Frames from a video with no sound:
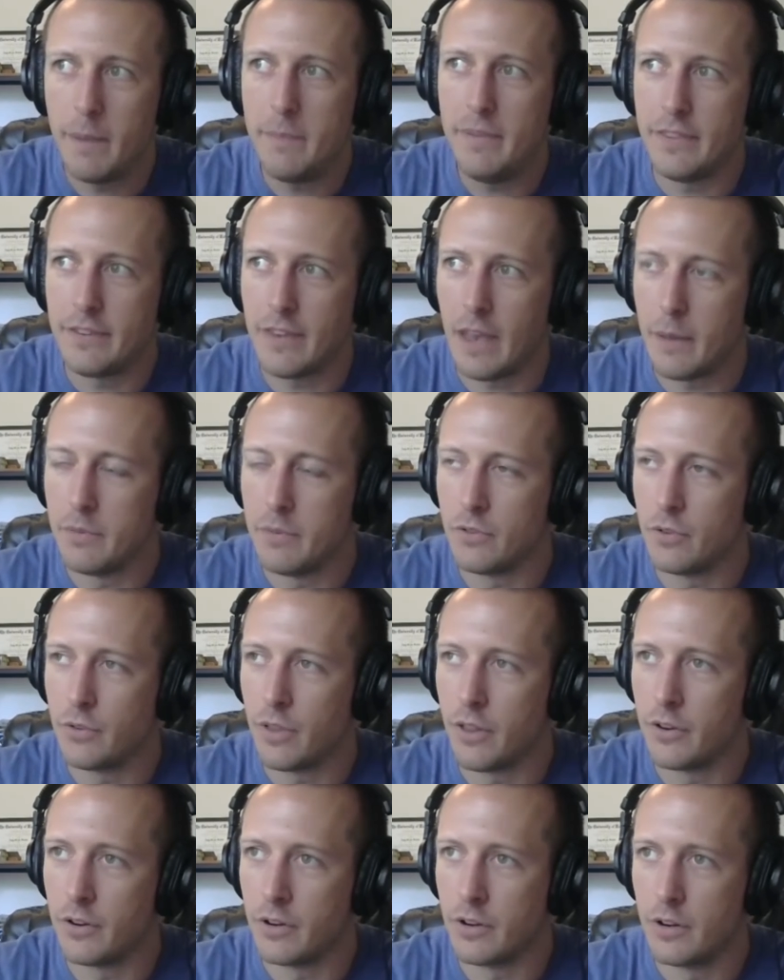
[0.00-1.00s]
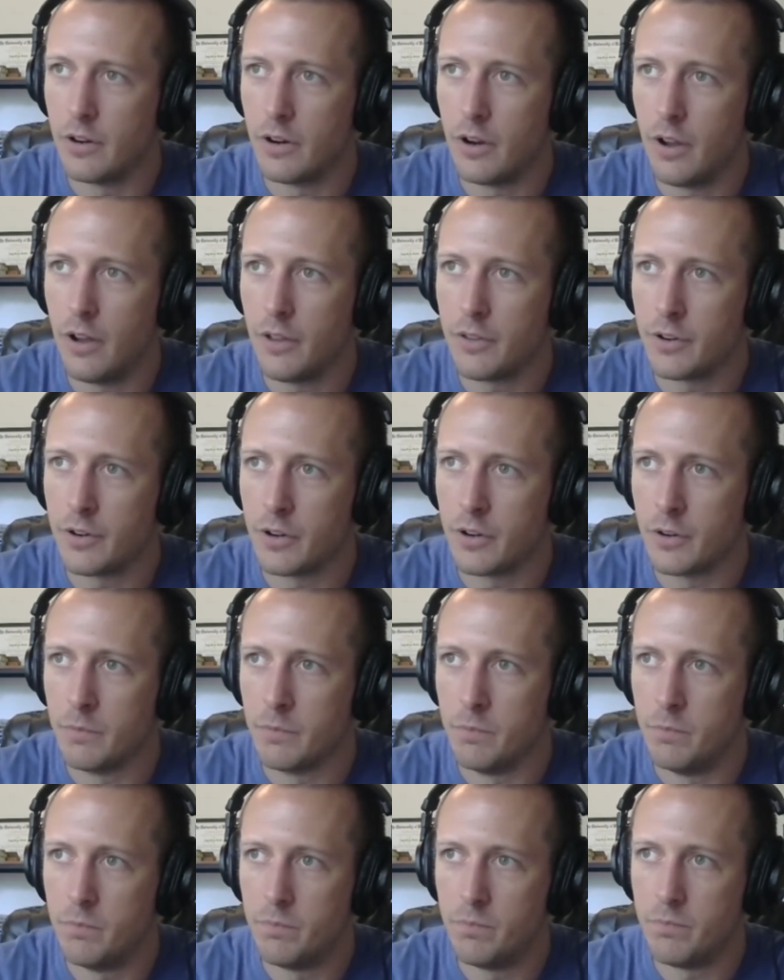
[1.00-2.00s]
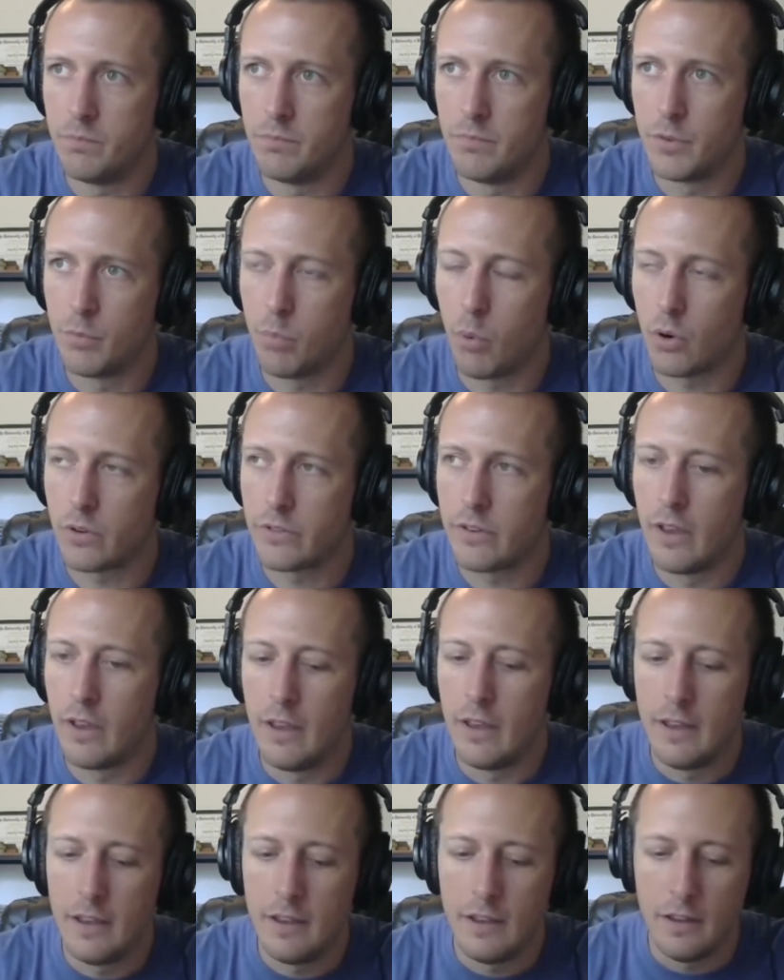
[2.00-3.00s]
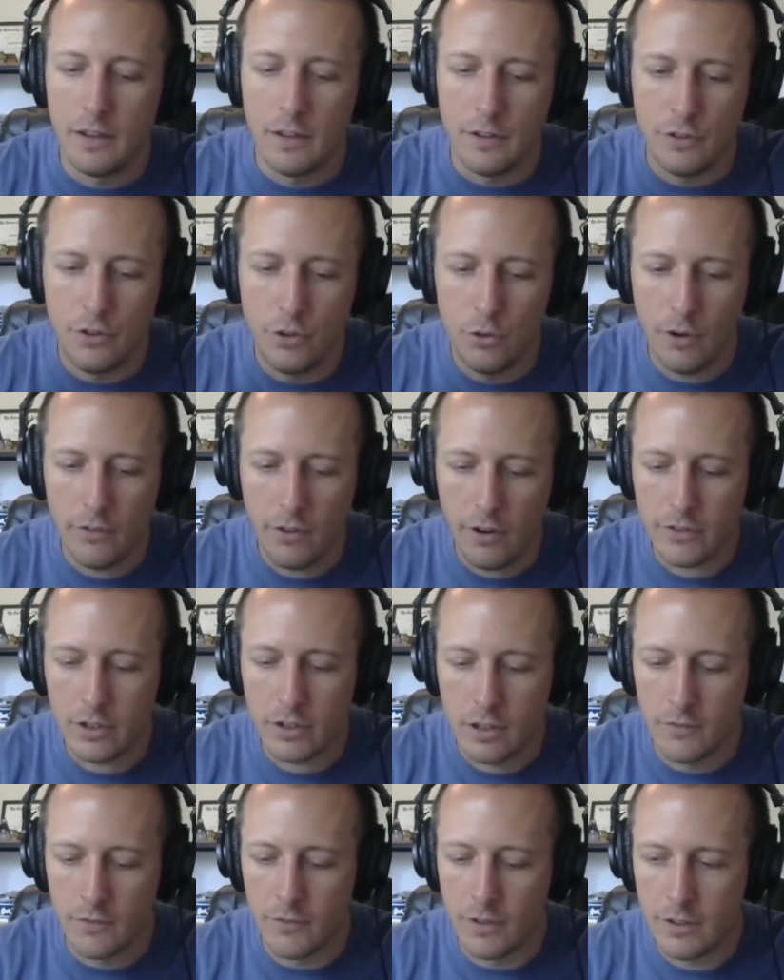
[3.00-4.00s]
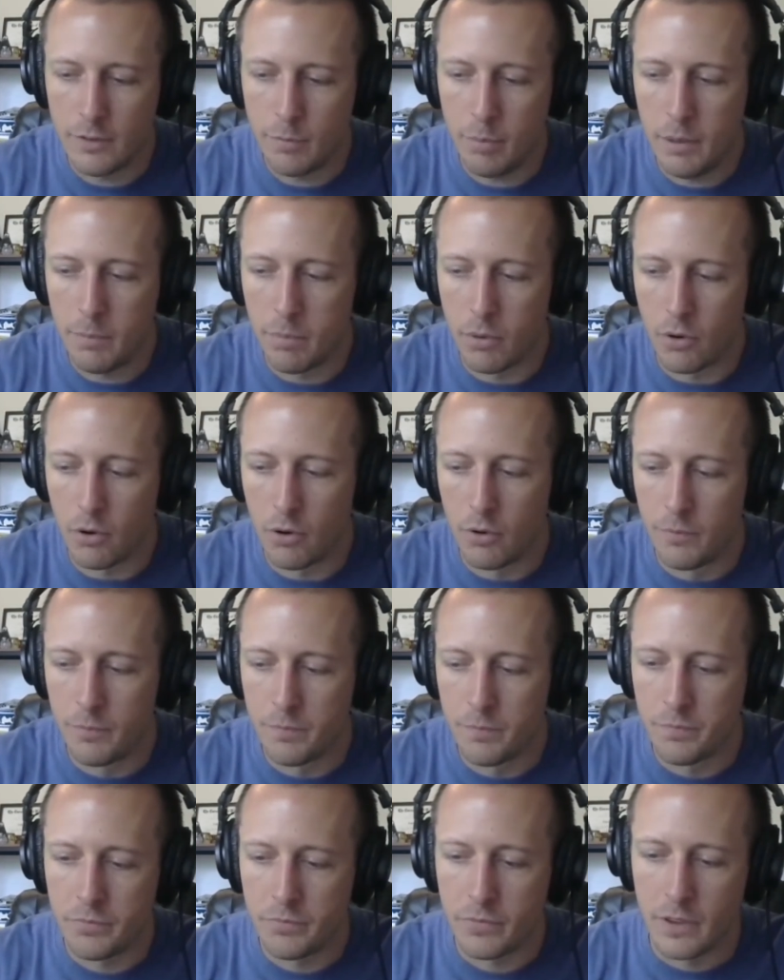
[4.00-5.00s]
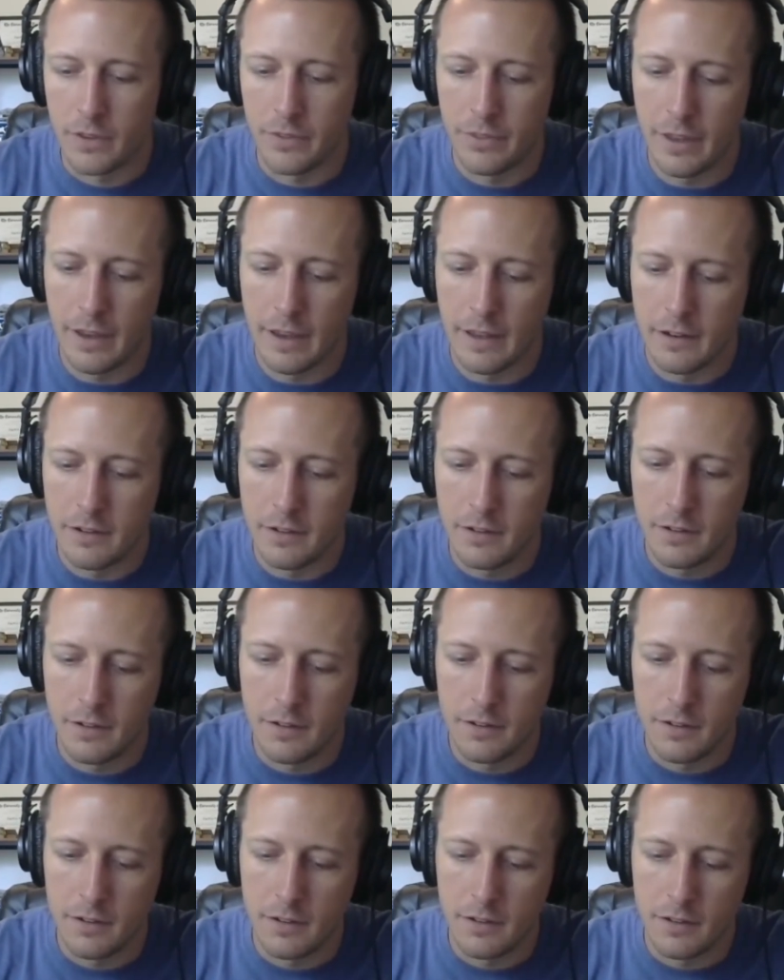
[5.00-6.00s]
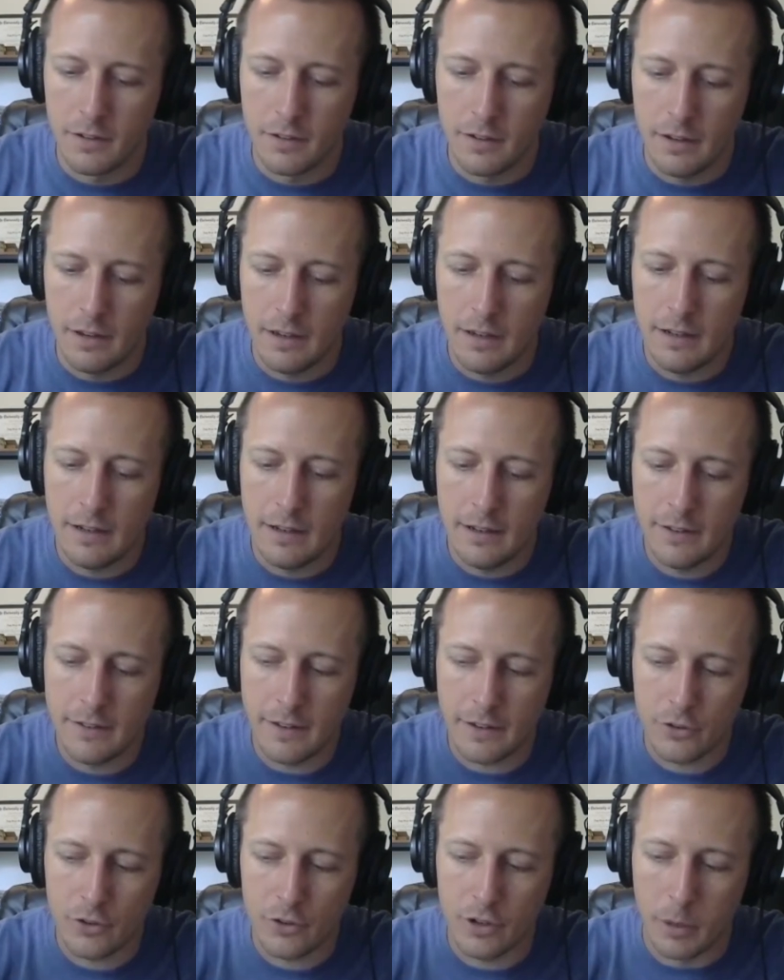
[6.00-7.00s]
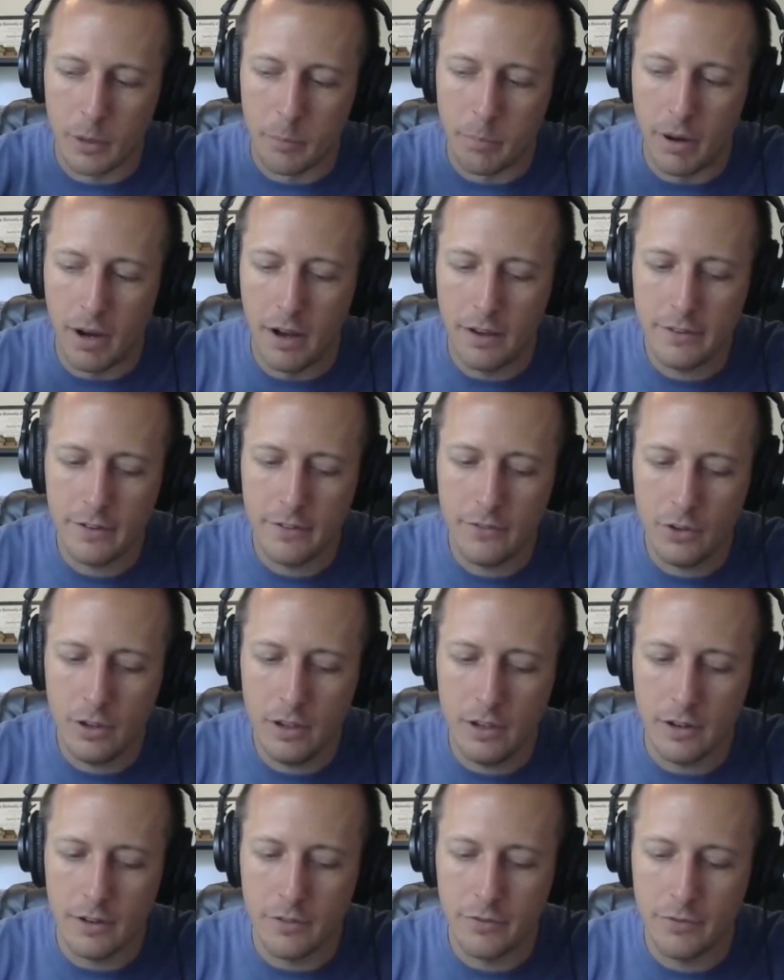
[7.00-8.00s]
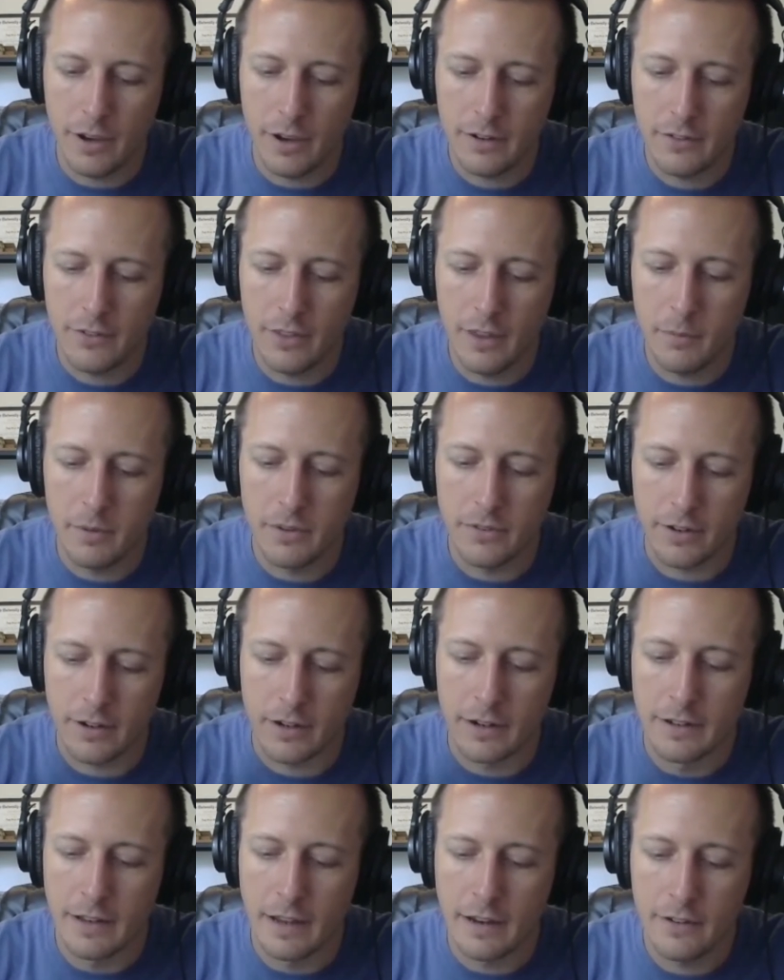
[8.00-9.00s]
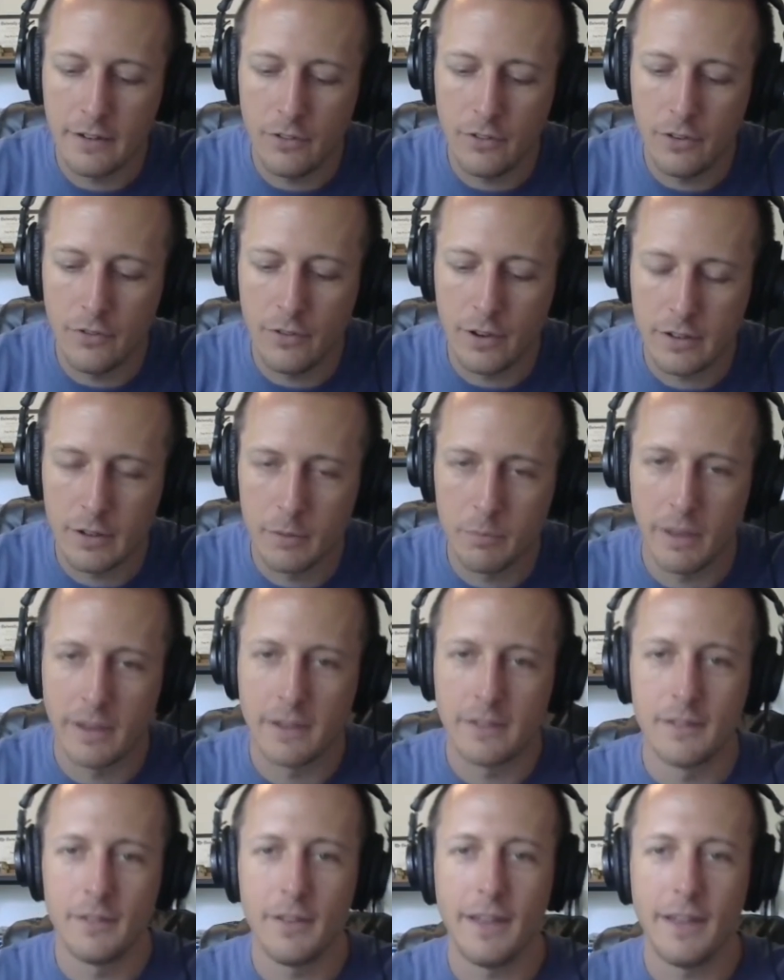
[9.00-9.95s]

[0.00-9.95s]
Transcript: maybe this happens with other, other sports do you ever have to convince people that it is actually going to positively affect them. It's not going to negatively affect them. Like,